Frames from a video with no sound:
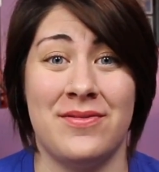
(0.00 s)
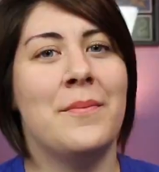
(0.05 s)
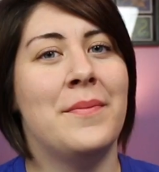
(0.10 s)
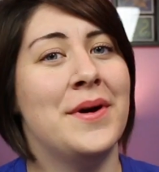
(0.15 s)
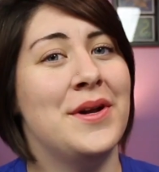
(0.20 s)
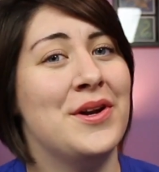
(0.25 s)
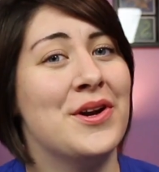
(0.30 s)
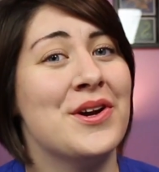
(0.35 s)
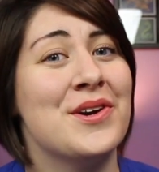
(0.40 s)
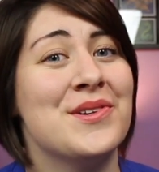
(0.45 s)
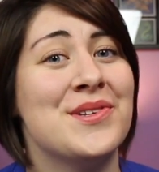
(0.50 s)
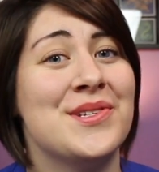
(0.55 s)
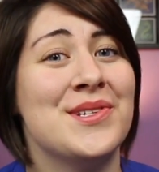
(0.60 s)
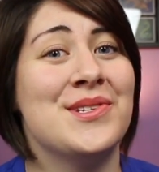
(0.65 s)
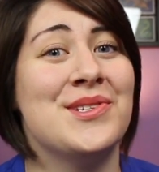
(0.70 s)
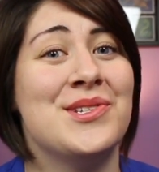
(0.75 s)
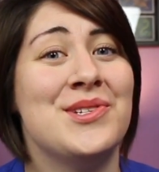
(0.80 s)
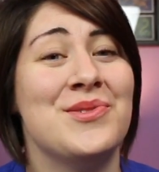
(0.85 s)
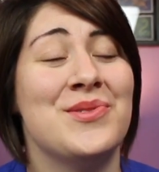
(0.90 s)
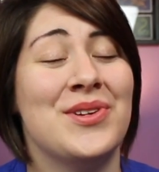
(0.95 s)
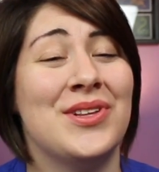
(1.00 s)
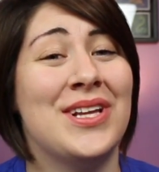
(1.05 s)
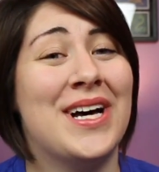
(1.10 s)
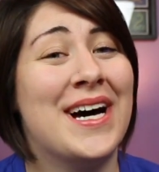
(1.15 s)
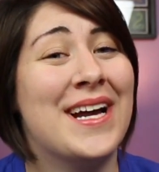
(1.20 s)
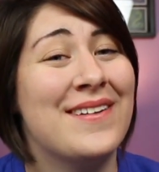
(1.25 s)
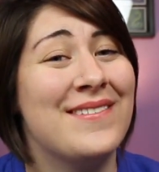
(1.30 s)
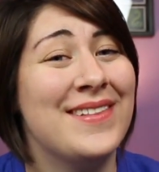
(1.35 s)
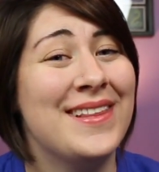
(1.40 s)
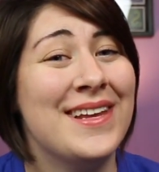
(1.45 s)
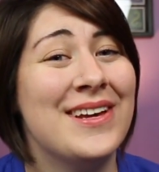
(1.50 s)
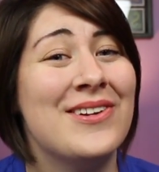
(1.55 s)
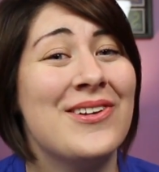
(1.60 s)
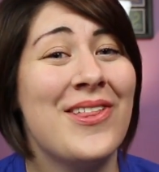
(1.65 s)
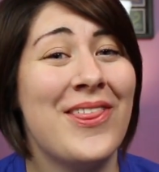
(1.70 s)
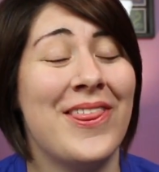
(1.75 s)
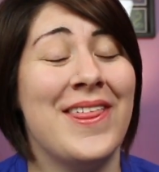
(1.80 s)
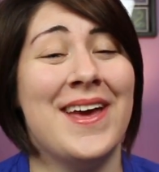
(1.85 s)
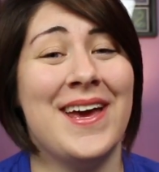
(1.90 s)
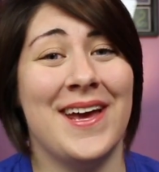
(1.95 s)
But nurses do a lot of little
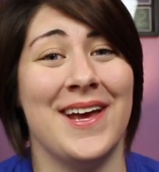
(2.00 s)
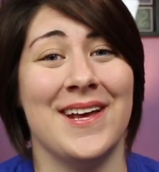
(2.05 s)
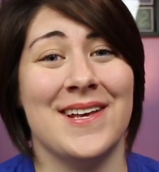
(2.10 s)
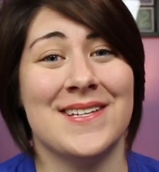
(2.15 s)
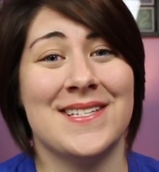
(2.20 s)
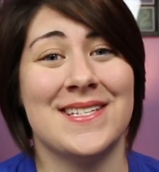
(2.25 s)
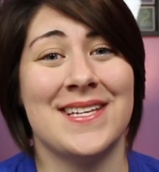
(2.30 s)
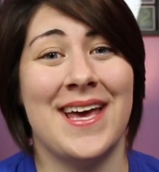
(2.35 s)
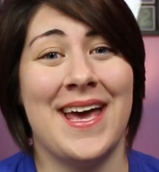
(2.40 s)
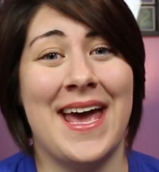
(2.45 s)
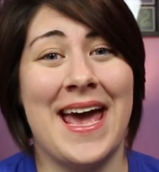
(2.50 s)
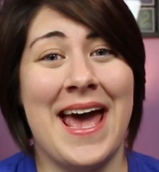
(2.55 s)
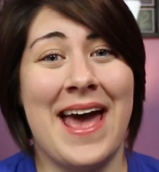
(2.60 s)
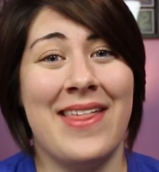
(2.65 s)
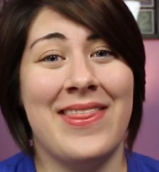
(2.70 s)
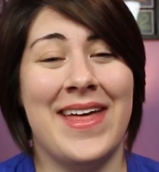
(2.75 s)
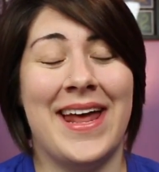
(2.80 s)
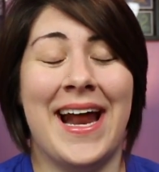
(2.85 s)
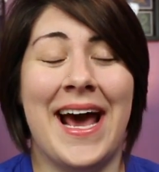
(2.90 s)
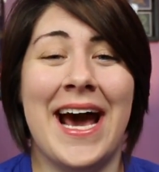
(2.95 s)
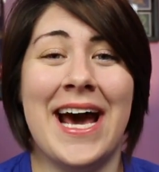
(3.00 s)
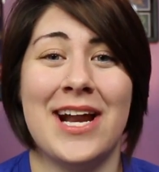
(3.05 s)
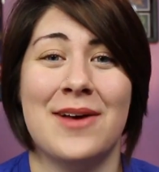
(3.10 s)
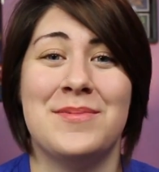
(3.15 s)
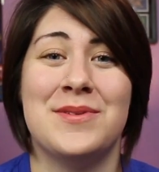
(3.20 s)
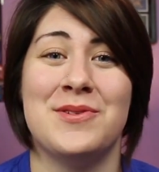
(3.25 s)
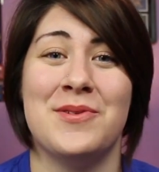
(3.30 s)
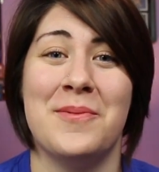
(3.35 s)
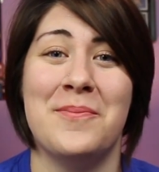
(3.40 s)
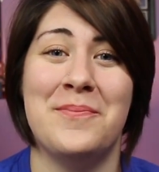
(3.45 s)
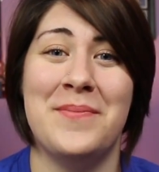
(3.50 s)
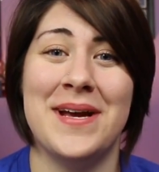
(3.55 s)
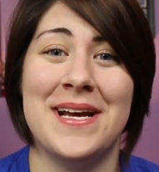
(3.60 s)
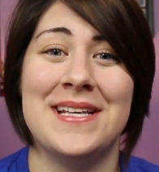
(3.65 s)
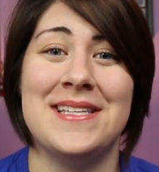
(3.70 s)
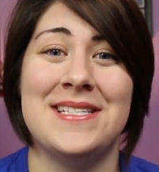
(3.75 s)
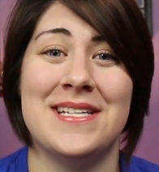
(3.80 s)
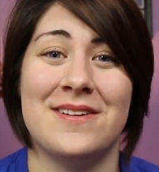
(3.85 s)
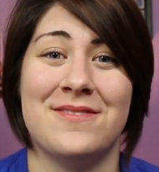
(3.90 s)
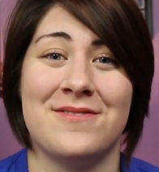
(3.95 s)
things that add up to a
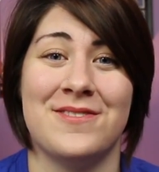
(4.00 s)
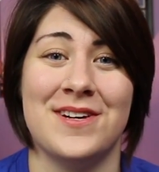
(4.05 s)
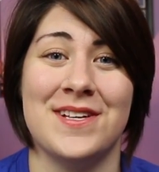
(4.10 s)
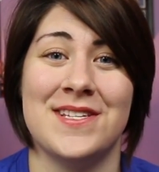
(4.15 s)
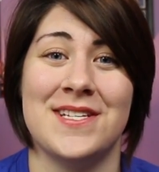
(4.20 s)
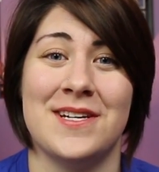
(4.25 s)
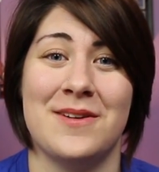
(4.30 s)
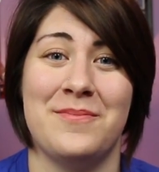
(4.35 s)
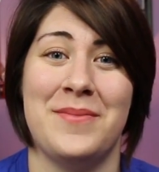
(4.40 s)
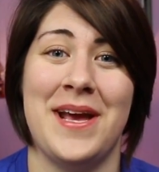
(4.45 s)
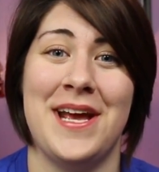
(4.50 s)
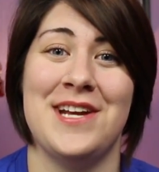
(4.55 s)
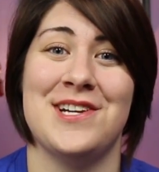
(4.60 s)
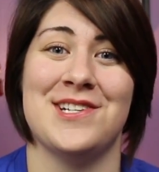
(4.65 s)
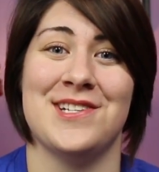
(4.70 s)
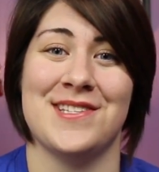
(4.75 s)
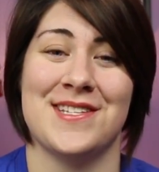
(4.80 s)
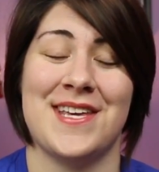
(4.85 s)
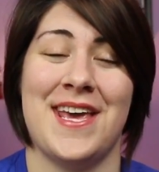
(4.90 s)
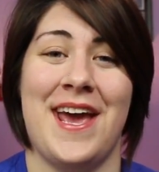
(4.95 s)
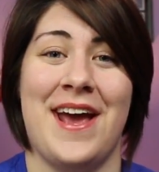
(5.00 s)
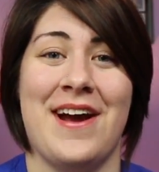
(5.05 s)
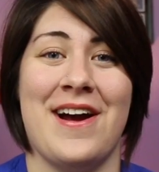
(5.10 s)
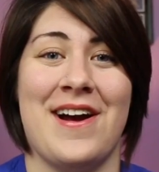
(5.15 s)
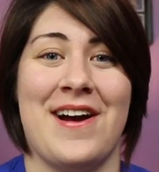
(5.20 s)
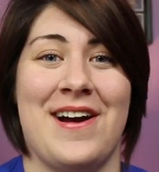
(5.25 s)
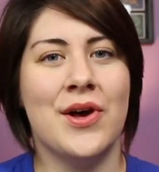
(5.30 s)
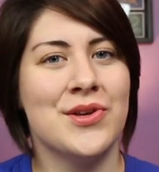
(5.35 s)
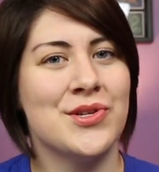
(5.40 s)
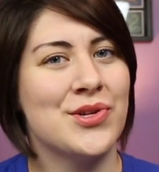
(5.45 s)
big difference in a patient's care.